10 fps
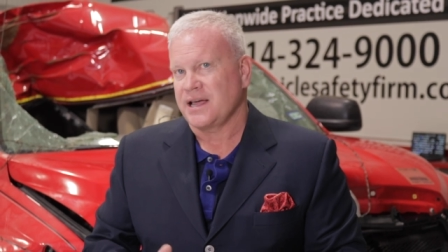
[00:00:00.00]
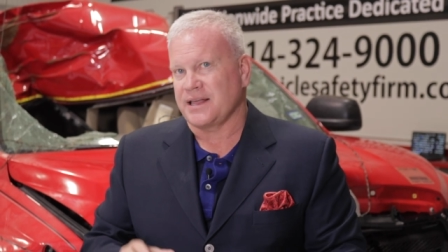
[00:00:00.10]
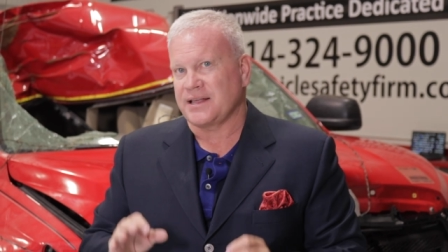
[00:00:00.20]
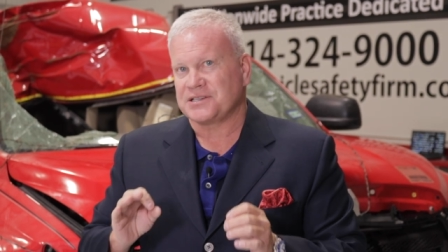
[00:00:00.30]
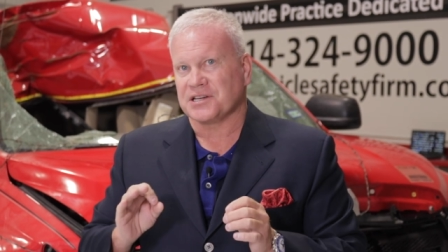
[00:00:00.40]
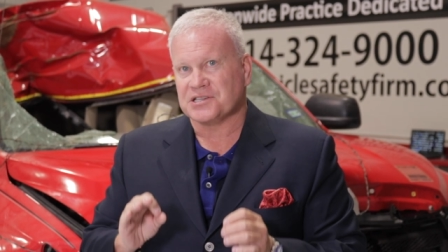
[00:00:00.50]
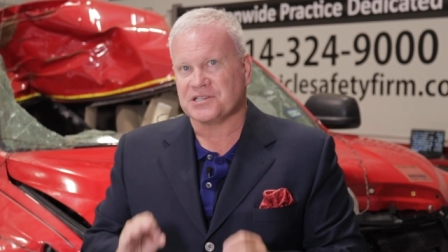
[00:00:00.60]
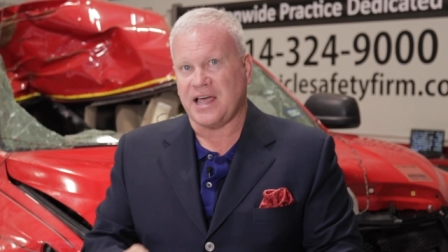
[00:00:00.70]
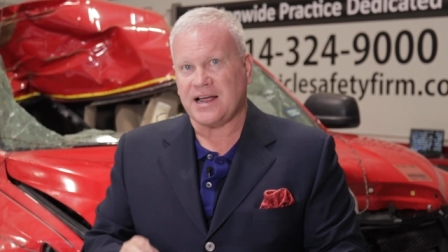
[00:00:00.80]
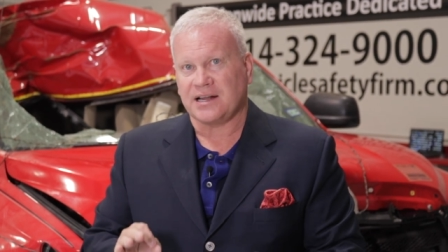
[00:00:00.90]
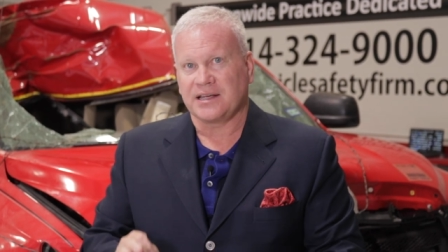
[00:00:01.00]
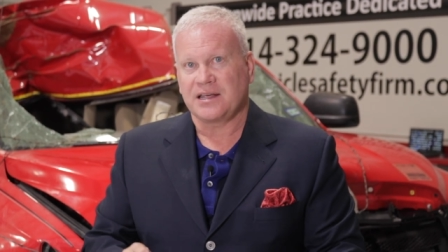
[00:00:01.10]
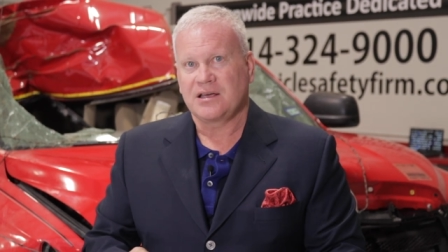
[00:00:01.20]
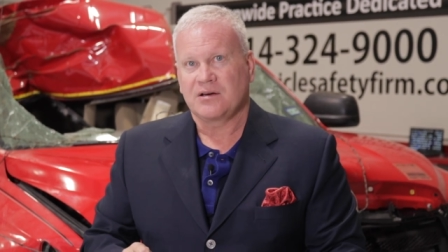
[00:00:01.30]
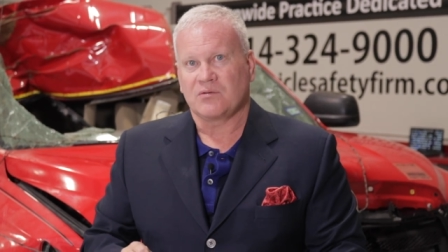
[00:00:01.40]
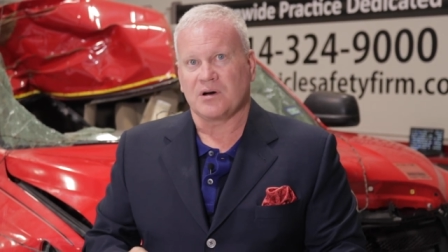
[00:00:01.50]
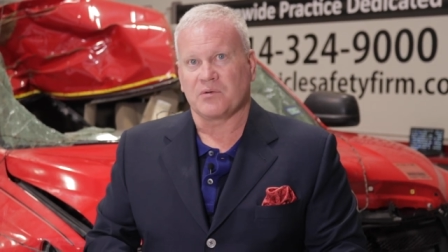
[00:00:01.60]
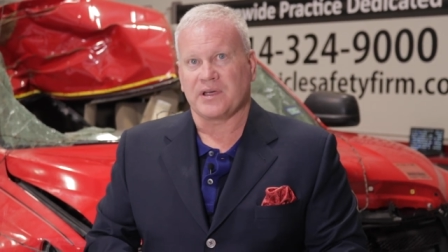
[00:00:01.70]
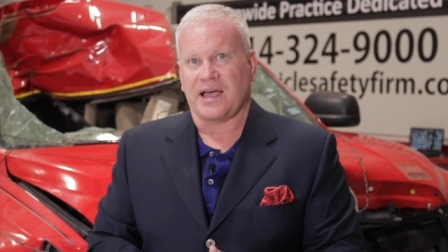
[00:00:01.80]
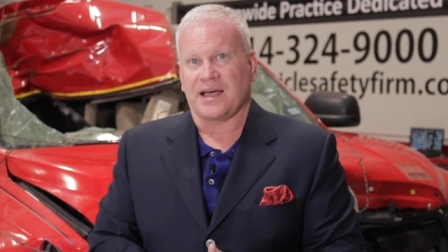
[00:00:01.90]
And that's exactly what
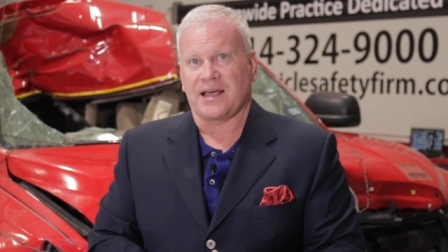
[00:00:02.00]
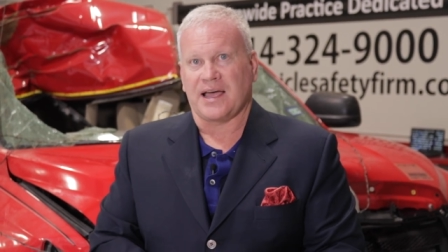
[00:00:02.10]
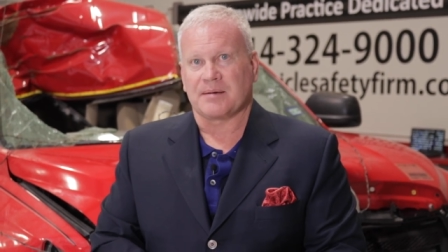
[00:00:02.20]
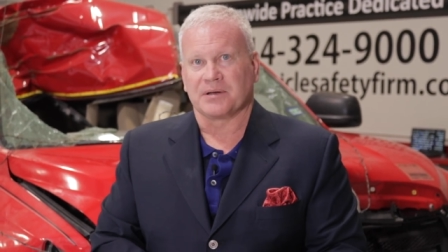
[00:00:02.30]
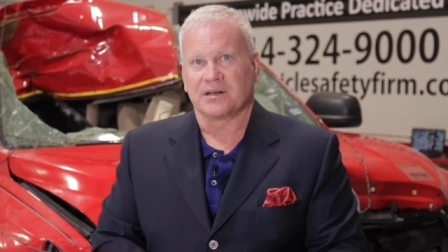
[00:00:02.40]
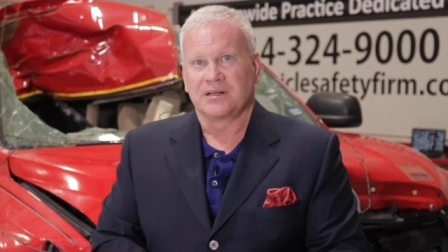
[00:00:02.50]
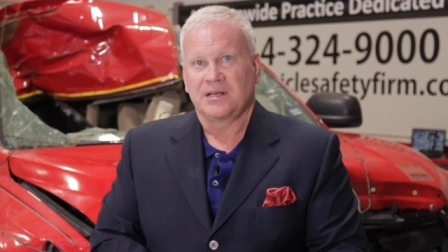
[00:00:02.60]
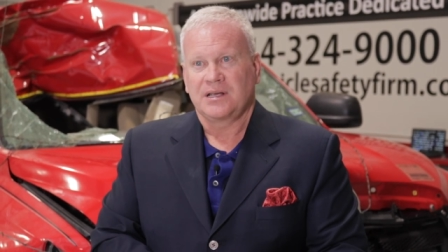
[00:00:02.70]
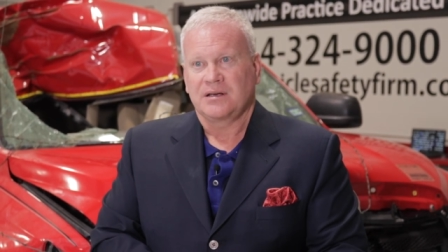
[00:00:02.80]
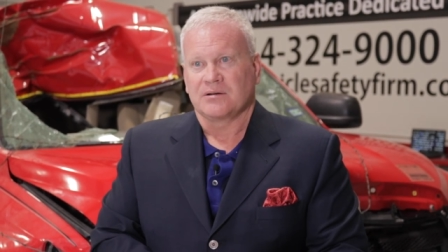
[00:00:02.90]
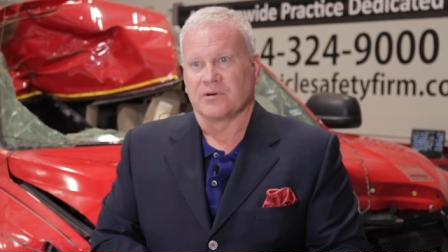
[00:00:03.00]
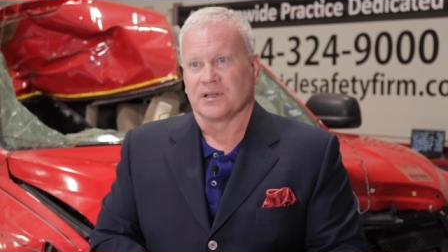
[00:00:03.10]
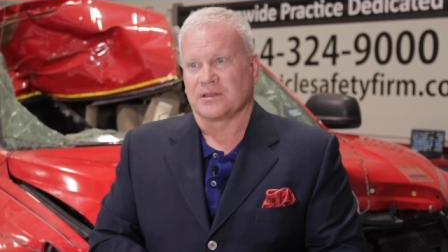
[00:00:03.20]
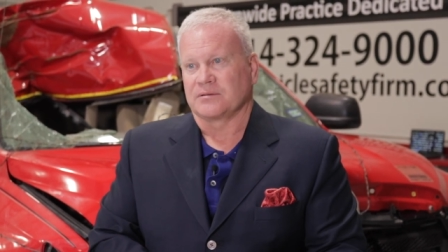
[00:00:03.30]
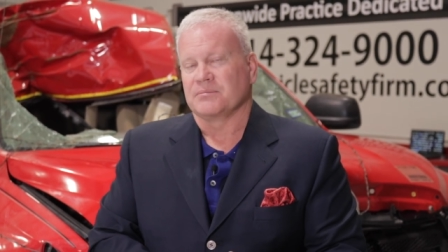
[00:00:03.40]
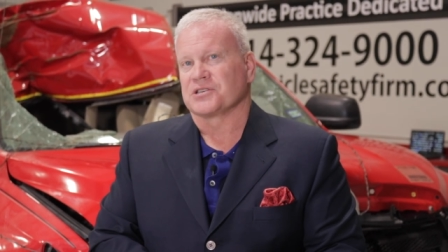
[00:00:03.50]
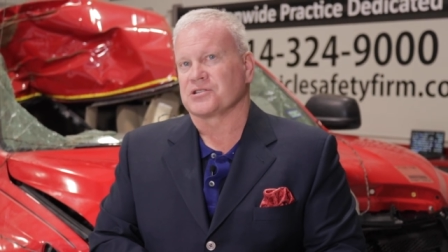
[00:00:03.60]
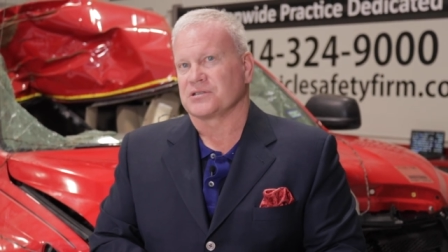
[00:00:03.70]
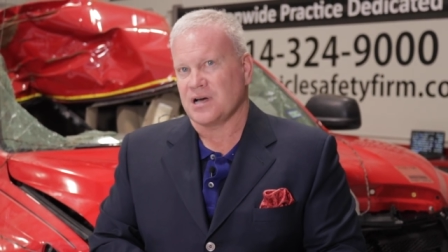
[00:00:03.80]
we had happen with Mr.